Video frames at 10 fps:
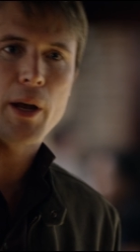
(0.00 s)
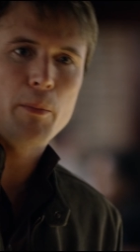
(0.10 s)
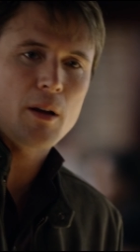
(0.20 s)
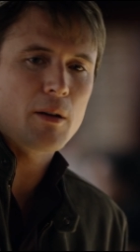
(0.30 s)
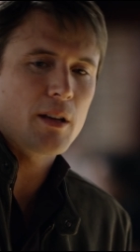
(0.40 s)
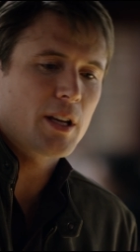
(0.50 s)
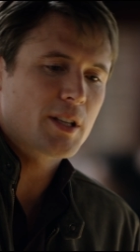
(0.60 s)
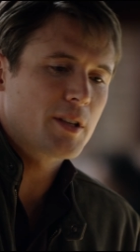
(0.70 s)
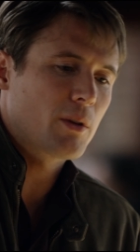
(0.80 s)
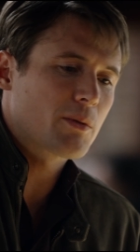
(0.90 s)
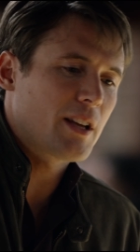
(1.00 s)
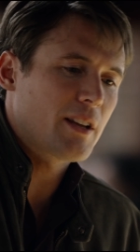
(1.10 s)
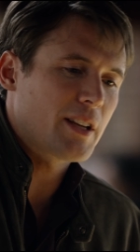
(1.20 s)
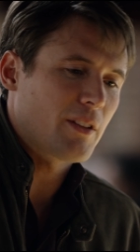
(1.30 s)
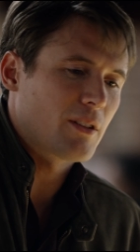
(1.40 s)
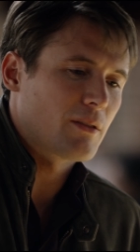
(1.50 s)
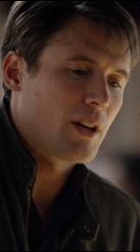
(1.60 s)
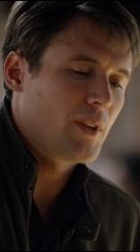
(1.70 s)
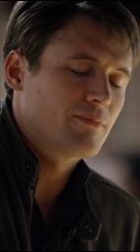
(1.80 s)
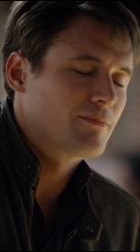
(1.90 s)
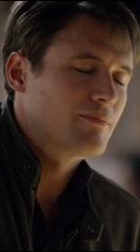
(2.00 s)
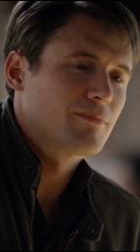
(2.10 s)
messed up her life a lot in middle school,